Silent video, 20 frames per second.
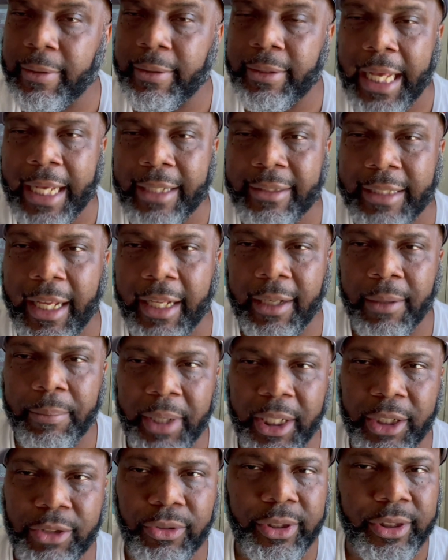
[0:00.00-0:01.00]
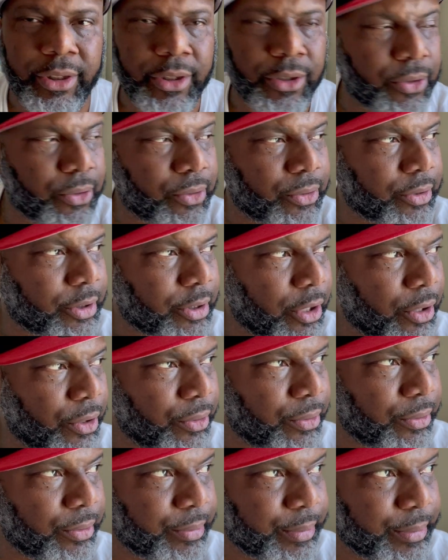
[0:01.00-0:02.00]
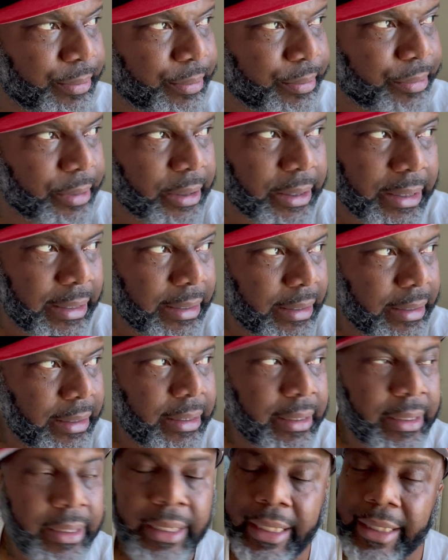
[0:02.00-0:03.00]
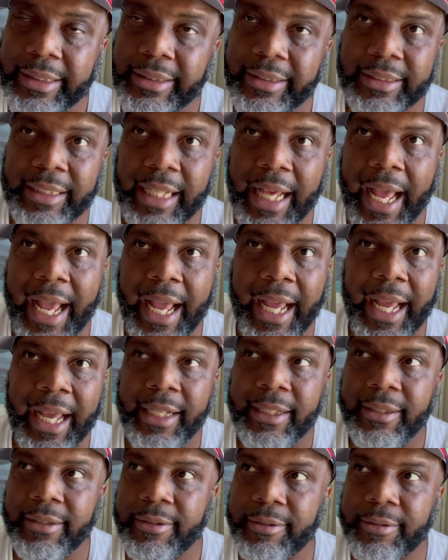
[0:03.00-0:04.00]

that's elementary school. So it's sad.